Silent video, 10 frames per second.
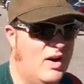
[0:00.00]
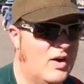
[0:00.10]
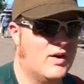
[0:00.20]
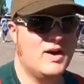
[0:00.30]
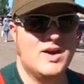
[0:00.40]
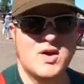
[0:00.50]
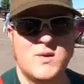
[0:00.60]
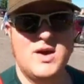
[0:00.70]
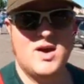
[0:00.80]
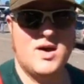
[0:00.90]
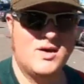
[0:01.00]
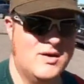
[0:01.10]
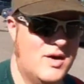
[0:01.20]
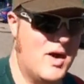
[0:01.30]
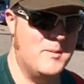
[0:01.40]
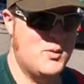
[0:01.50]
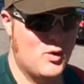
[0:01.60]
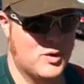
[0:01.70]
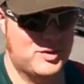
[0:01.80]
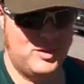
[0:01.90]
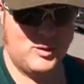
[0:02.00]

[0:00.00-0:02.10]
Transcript: All right, here we are, up north,